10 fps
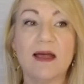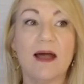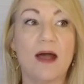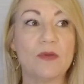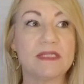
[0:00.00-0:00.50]

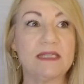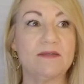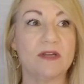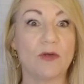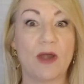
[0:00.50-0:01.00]
I wasn't
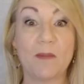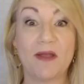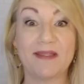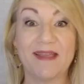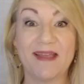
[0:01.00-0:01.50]
even a grandma
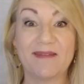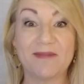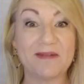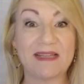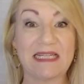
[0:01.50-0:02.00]
yet.
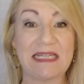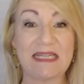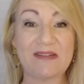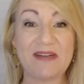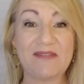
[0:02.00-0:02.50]
I'm like, I
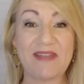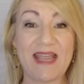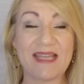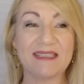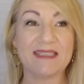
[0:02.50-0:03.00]
don't want a van.